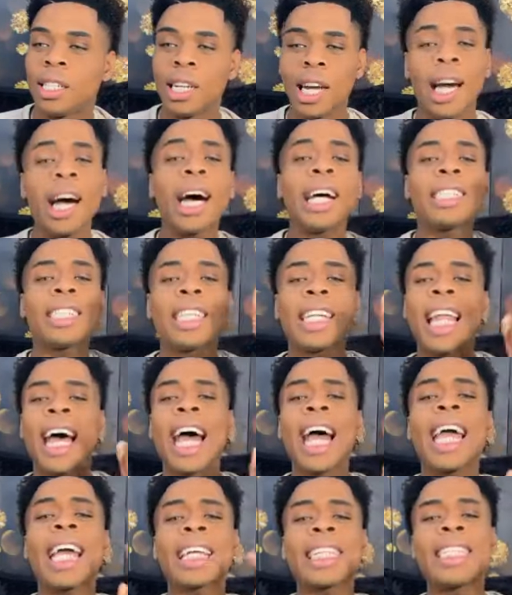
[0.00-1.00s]
just
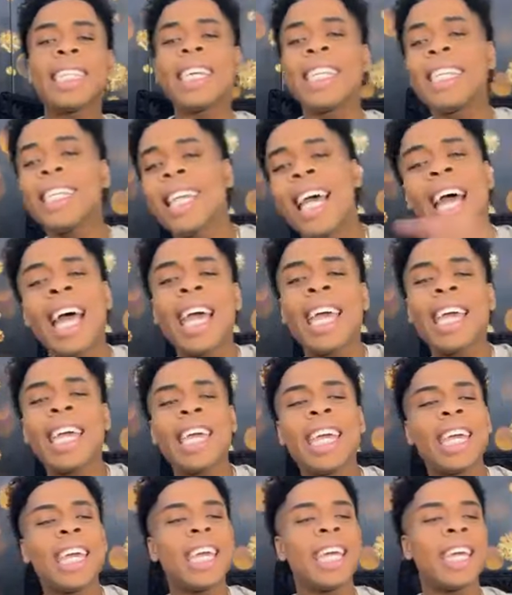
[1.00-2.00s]
like the
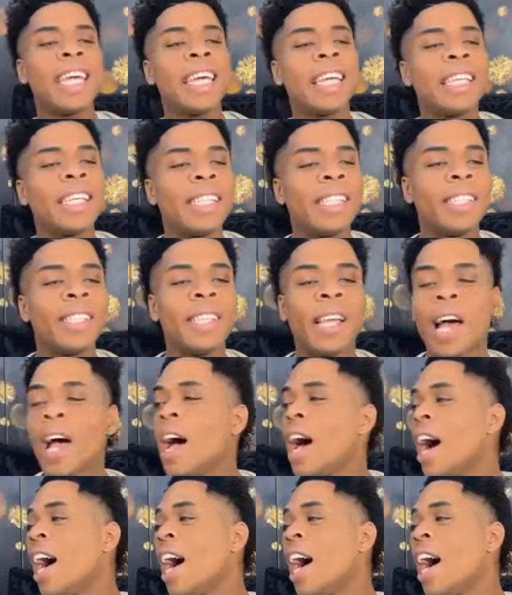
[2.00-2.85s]
days